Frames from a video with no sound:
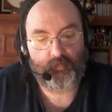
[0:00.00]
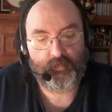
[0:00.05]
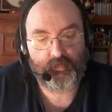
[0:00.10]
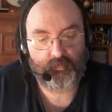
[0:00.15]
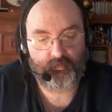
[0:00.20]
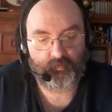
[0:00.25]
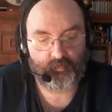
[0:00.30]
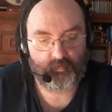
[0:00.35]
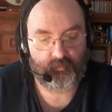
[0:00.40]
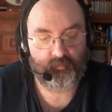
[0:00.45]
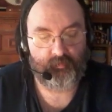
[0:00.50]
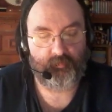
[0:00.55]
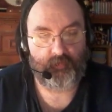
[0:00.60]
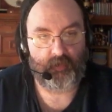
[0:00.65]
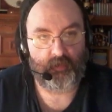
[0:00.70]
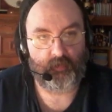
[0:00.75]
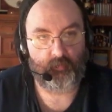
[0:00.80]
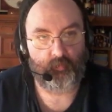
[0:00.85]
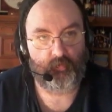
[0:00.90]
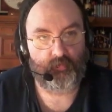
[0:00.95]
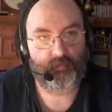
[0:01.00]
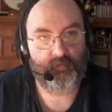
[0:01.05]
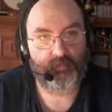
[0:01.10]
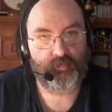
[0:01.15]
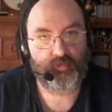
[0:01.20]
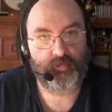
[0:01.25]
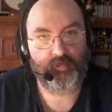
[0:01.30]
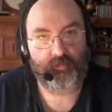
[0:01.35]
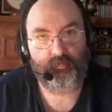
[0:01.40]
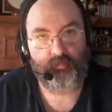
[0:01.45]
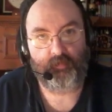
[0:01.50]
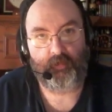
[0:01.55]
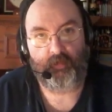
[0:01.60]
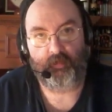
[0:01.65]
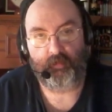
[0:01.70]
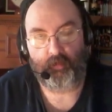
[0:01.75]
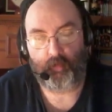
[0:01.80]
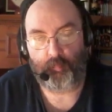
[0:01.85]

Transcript: So very valuable, interesting find.